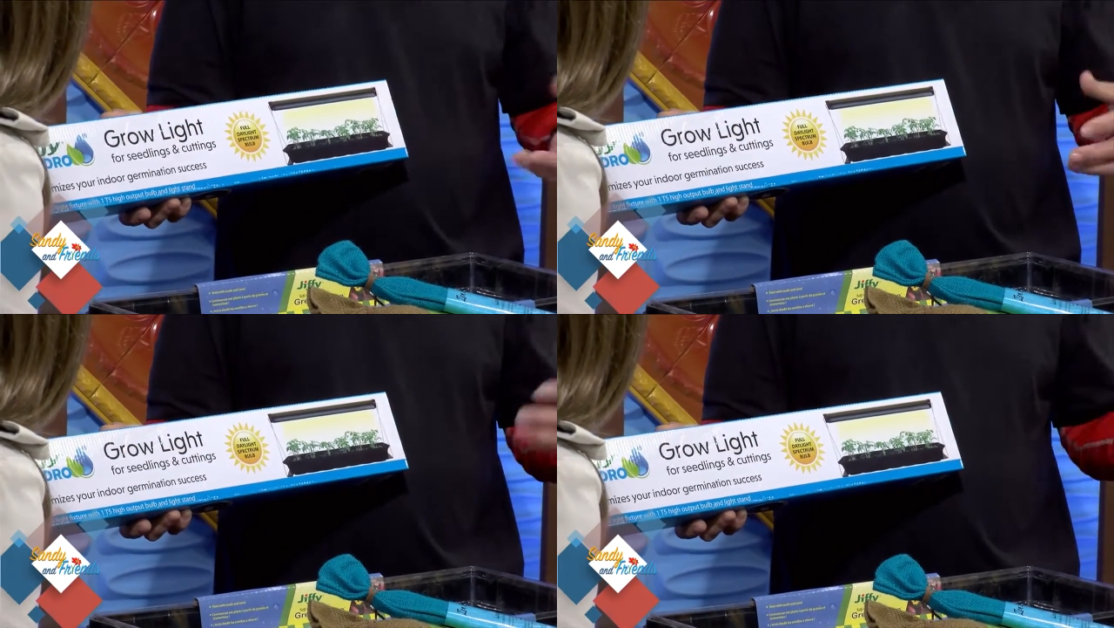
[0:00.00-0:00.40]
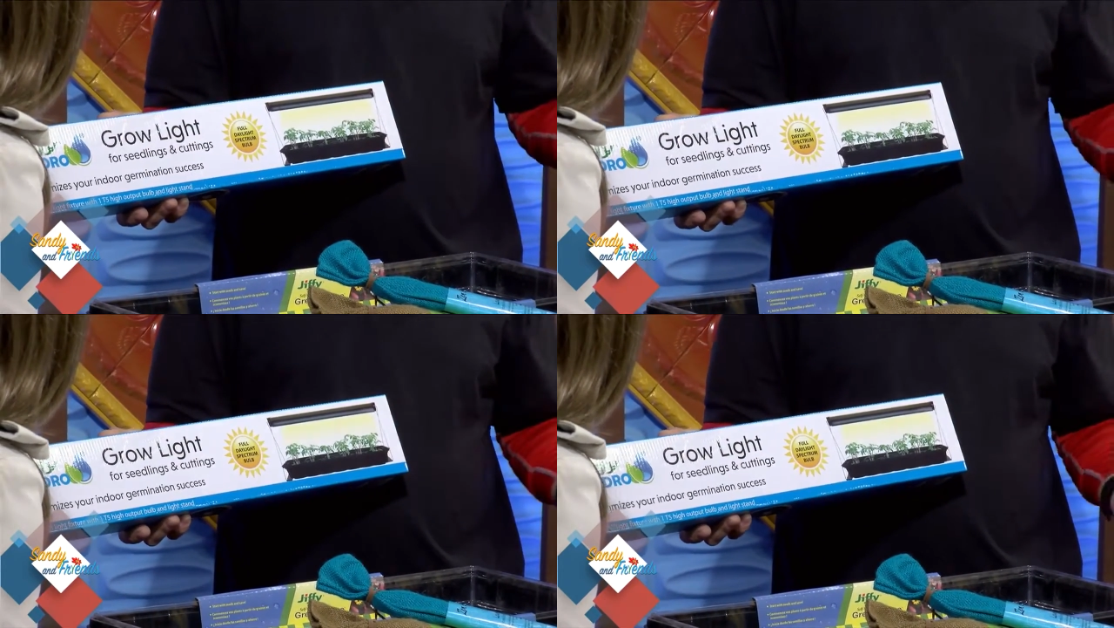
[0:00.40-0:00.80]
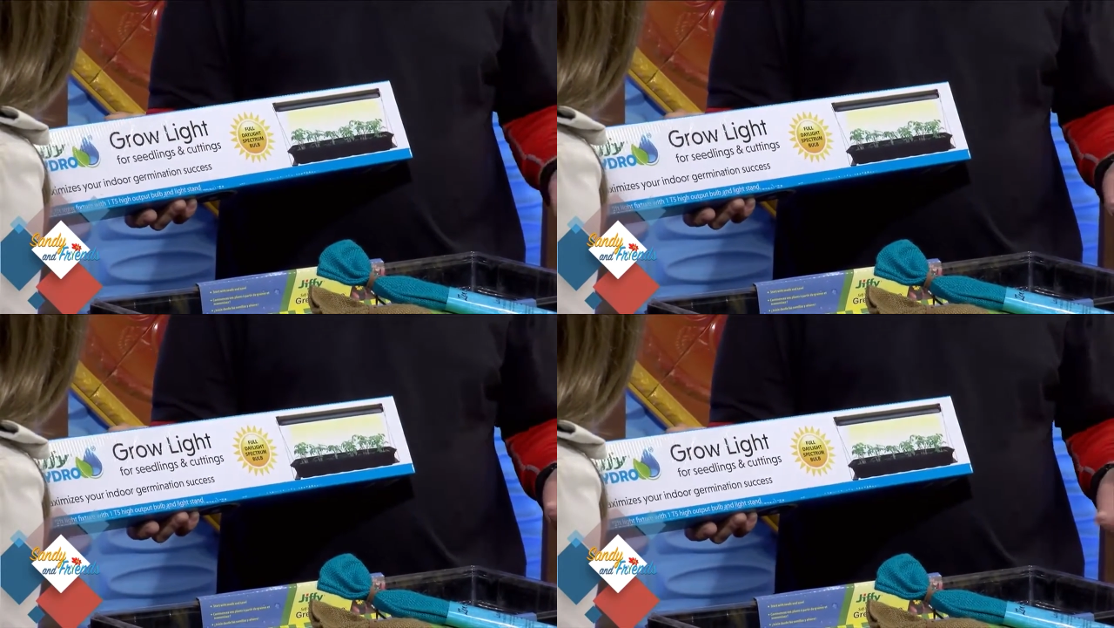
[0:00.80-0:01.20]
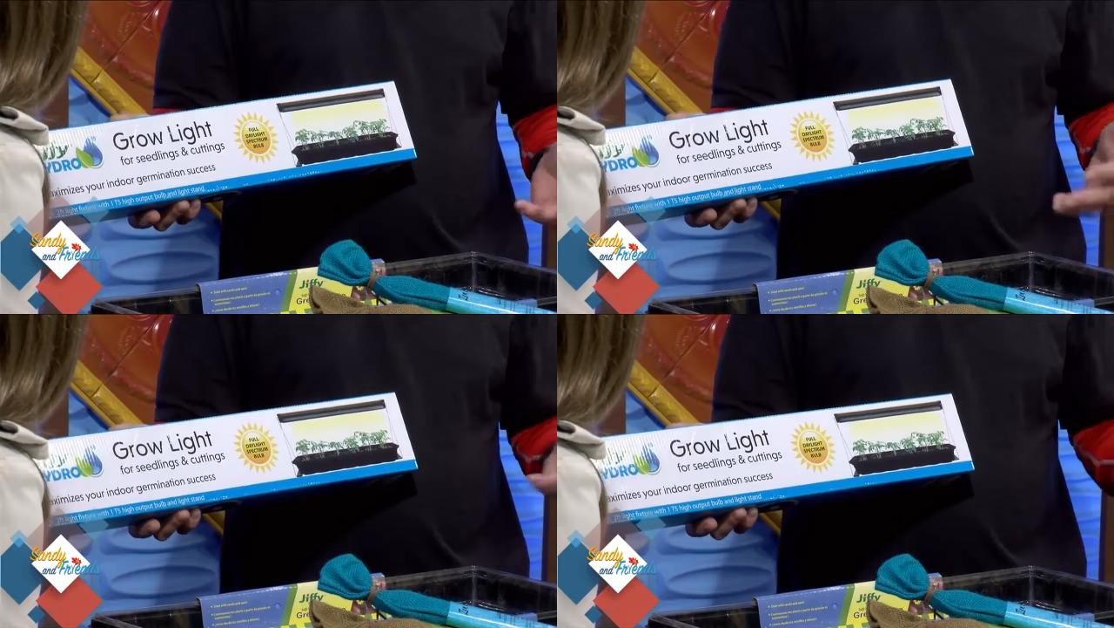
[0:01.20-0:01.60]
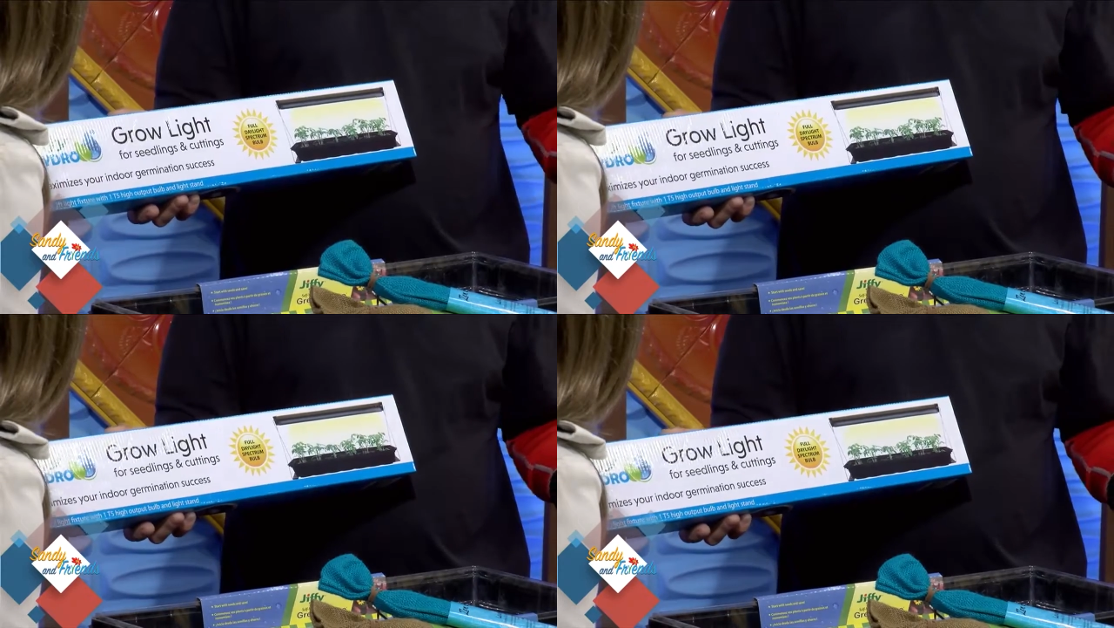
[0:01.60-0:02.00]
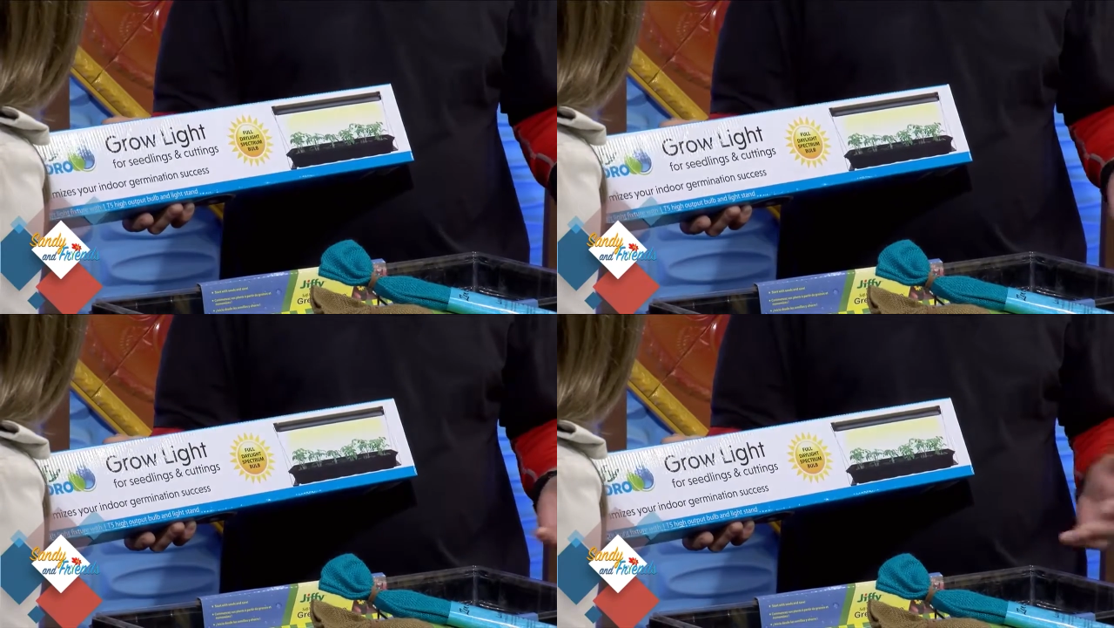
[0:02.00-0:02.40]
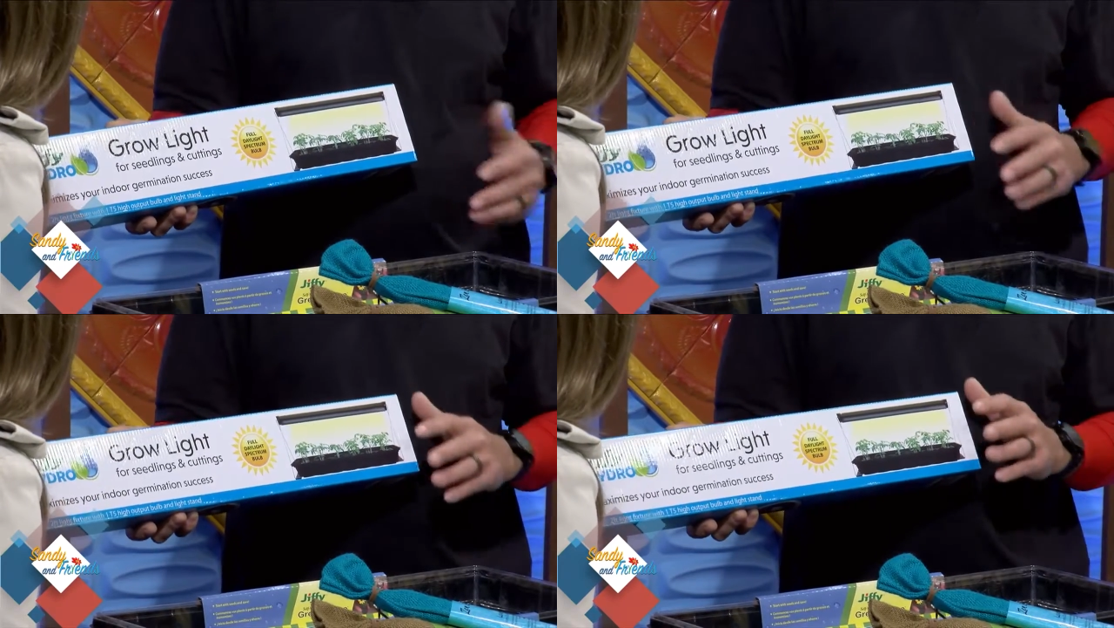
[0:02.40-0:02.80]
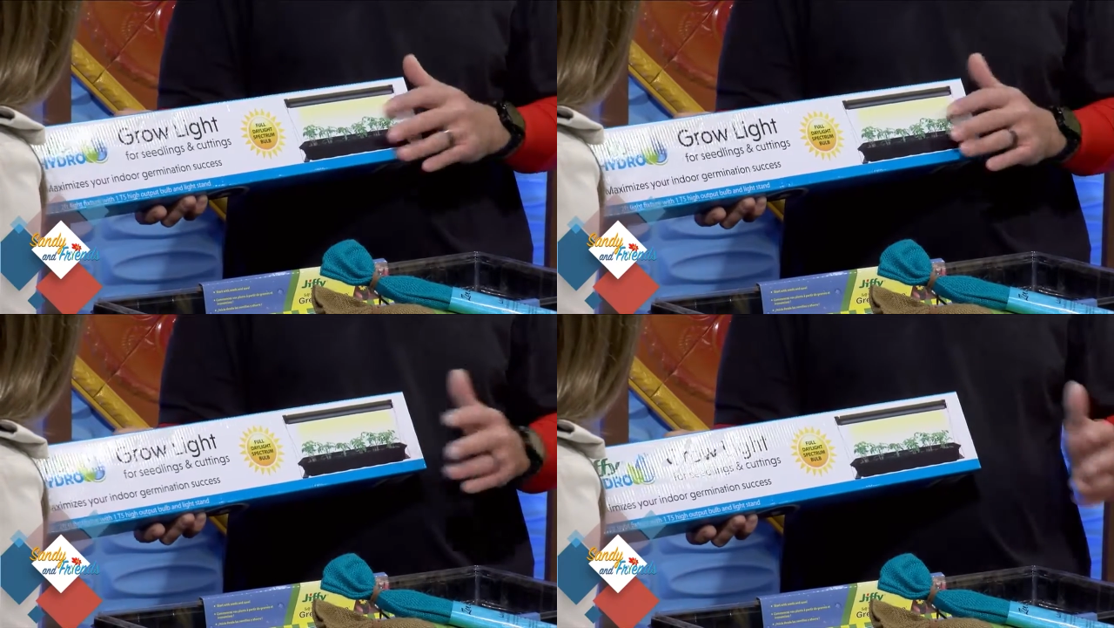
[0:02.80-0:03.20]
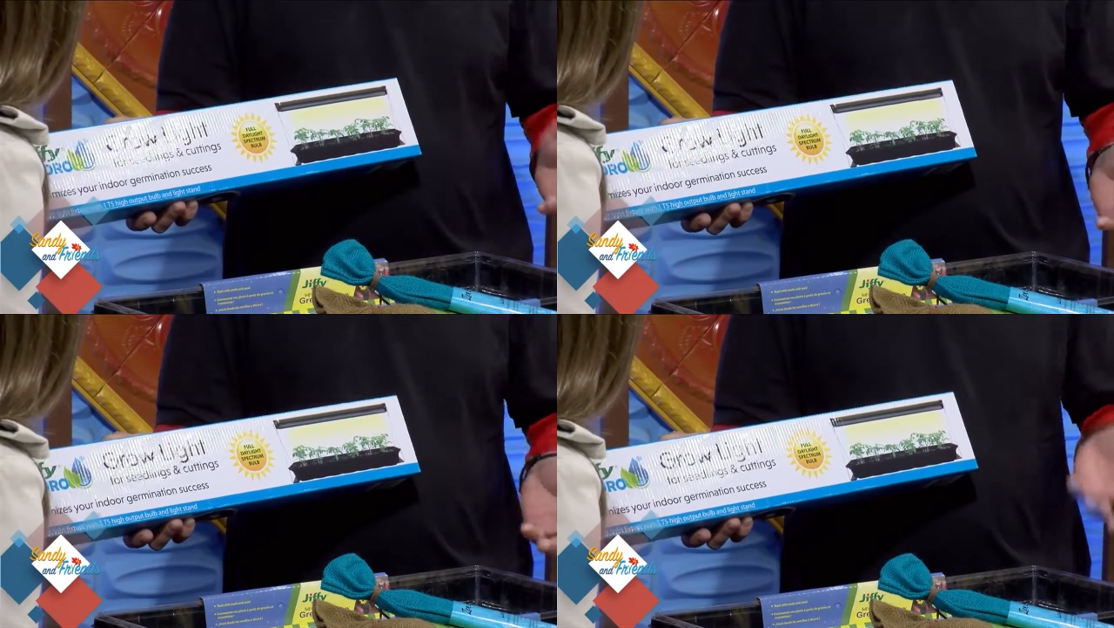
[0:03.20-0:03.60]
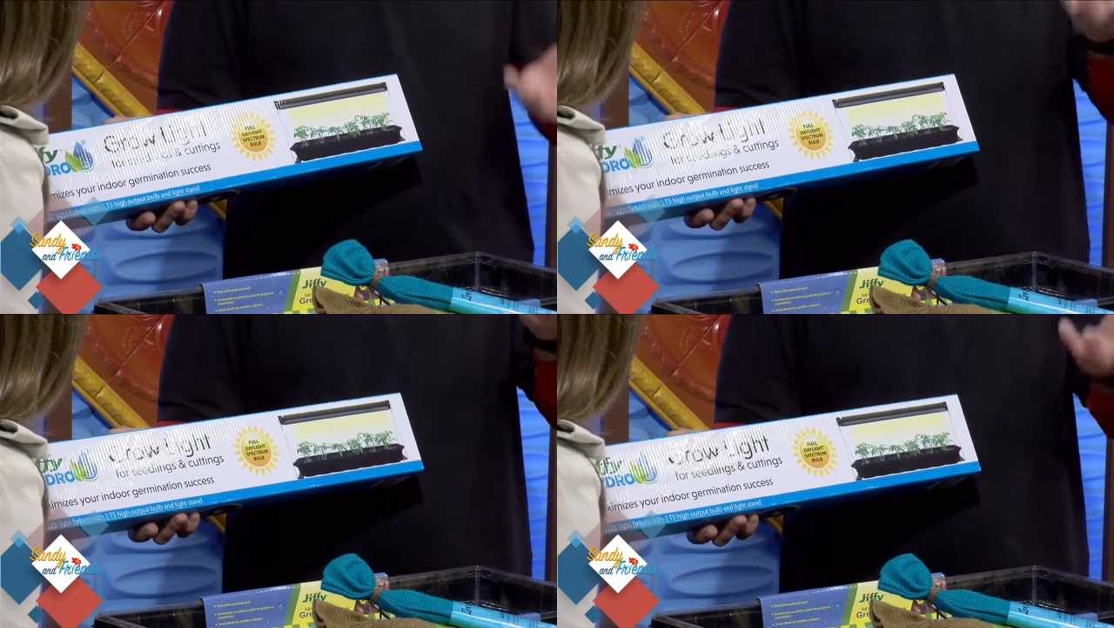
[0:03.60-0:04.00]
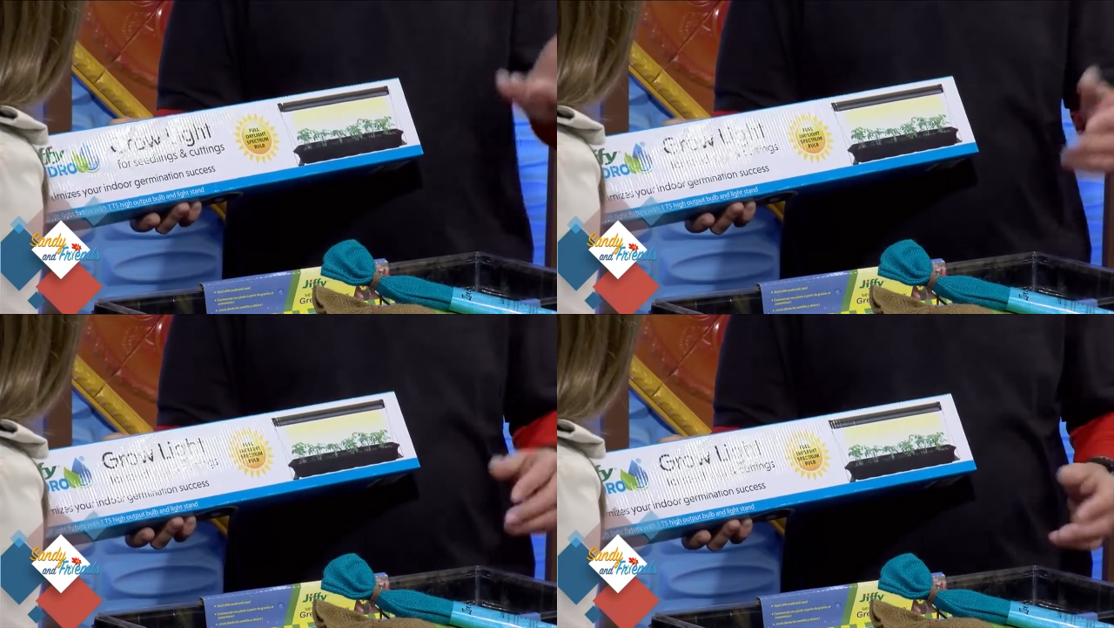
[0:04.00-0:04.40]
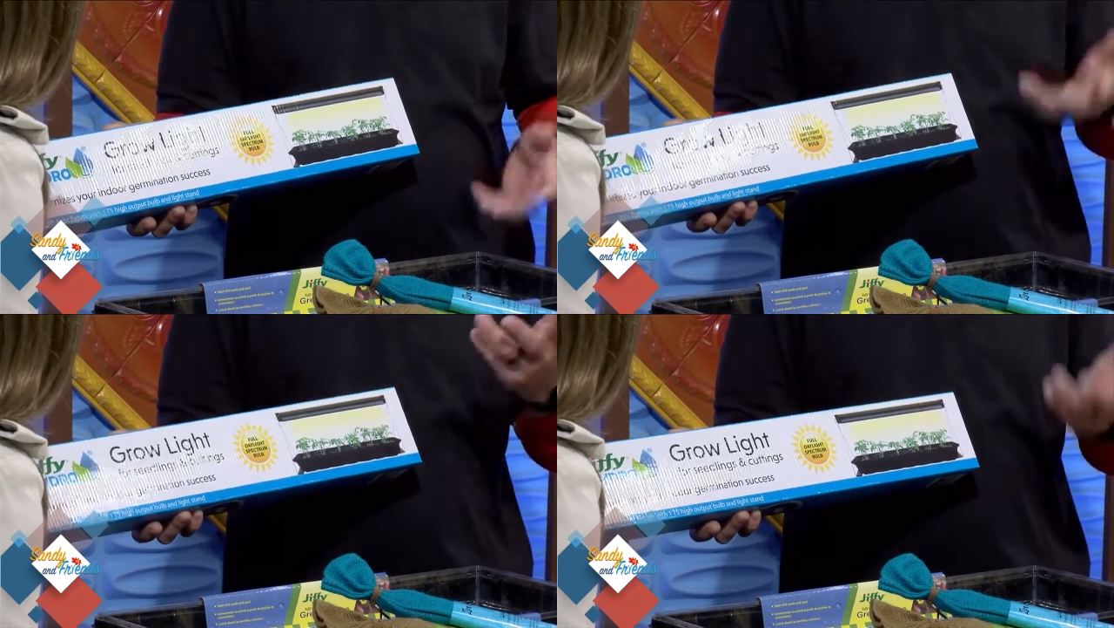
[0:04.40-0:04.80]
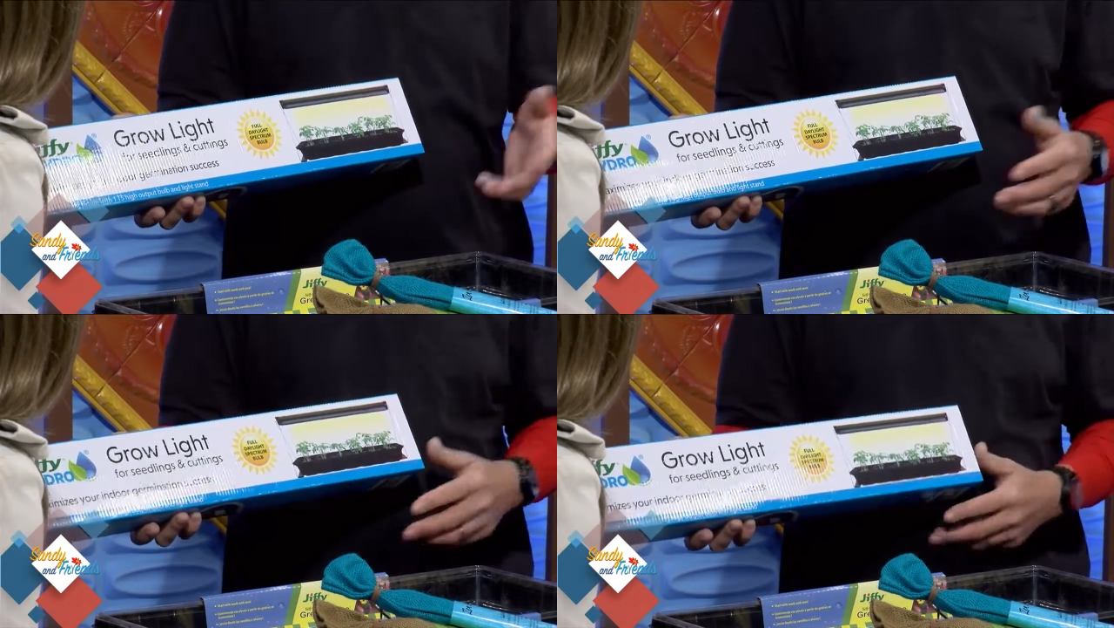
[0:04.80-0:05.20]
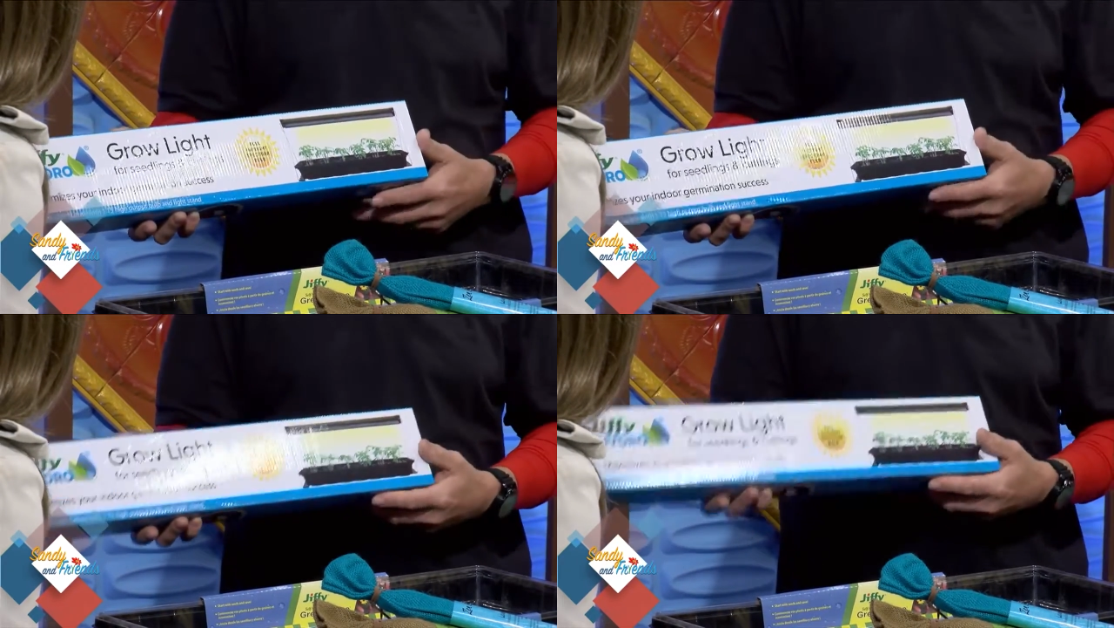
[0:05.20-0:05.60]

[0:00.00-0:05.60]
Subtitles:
[unreadable: no face in view]